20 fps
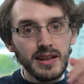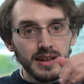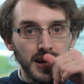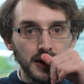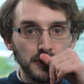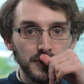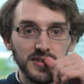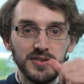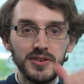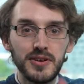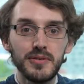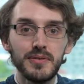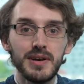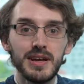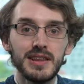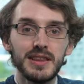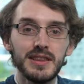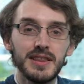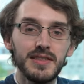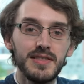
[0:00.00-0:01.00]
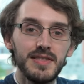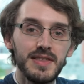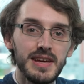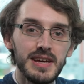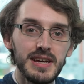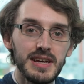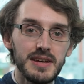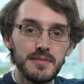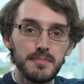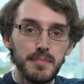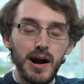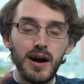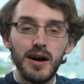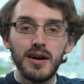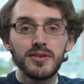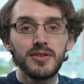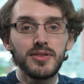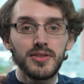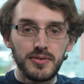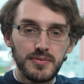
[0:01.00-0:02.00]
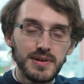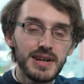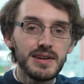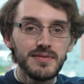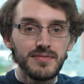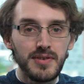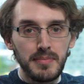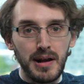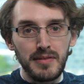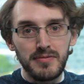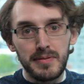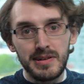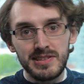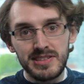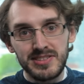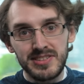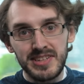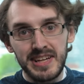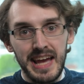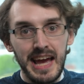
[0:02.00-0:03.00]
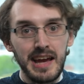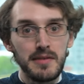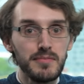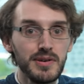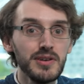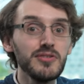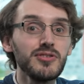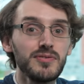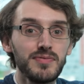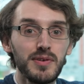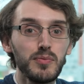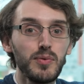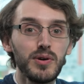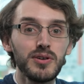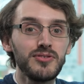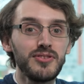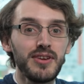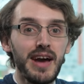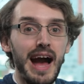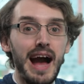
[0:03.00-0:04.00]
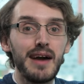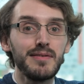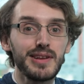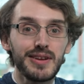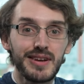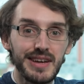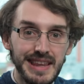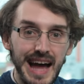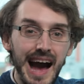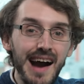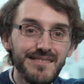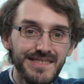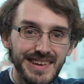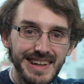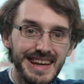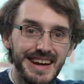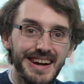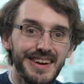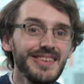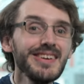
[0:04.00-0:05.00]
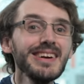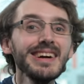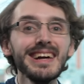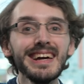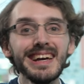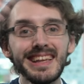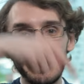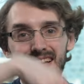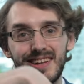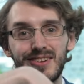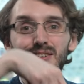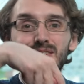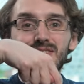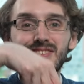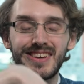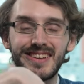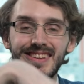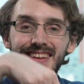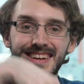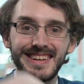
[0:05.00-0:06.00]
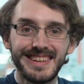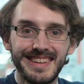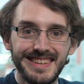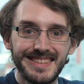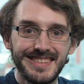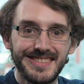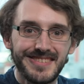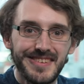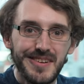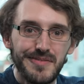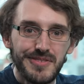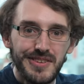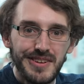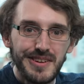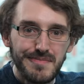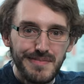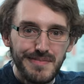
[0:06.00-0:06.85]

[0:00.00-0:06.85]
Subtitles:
like we do in the Part 3 for Mathematics at Cambridge, if you want to have a look at that video, then also look at the description